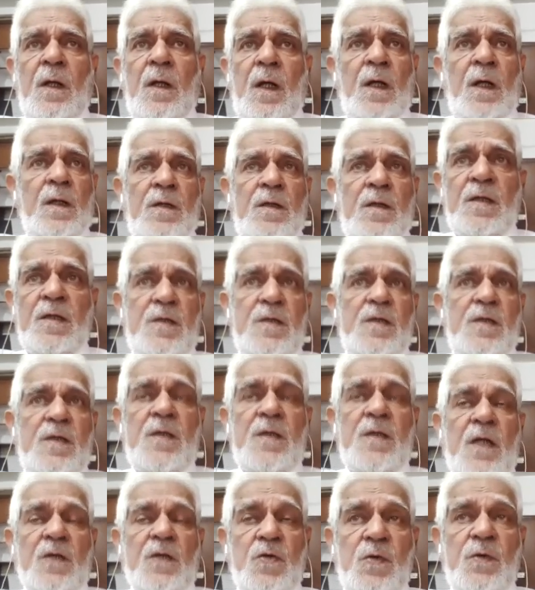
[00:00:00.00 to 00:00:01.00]
And this is
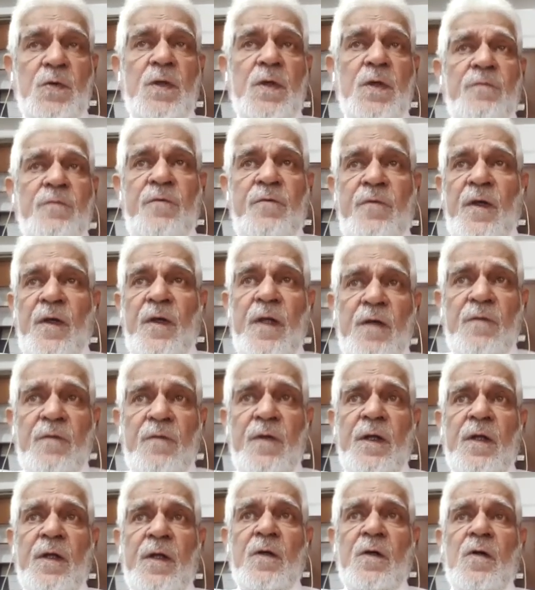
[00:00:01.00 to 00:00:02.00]
actually a very,
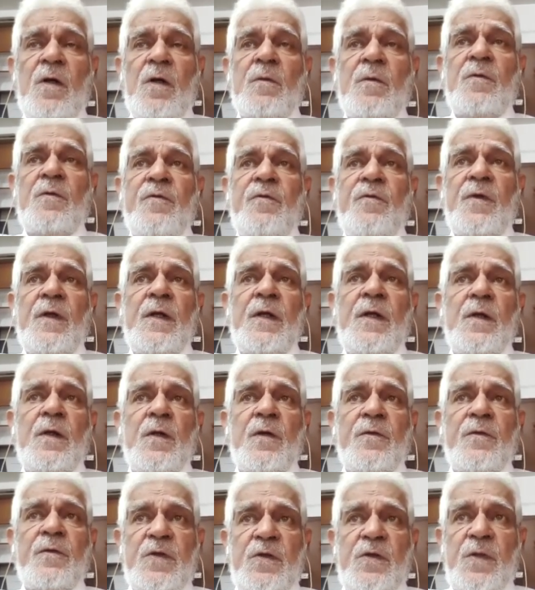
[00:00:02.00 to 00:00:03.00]
very common feeling
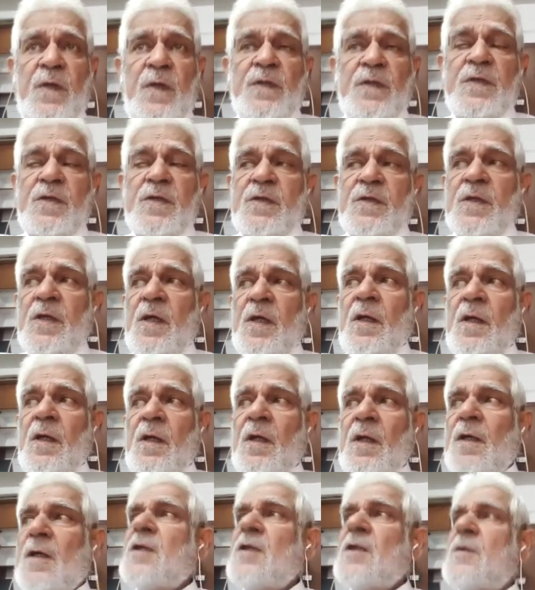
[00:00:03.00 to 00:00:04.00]
of stress,
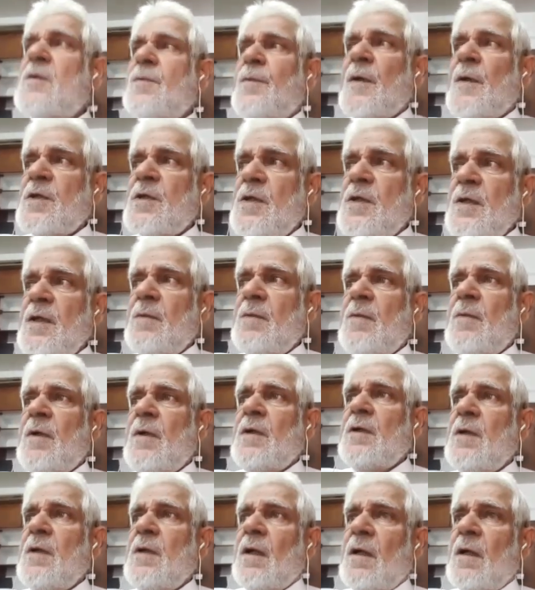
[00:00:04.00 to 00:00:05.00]
especially
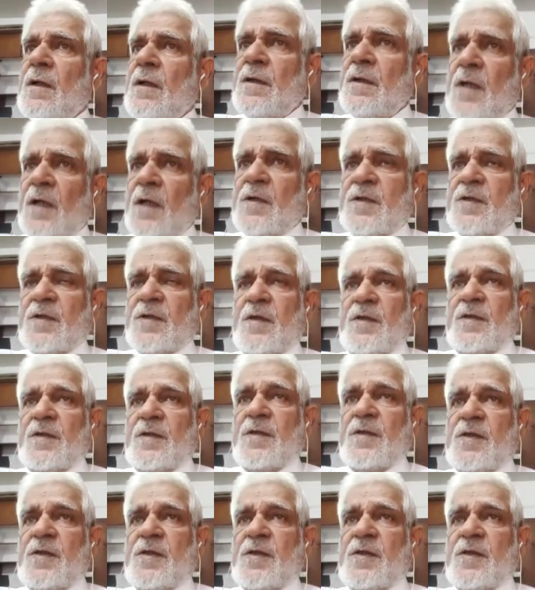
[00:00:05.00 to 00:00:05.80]
among youngsters.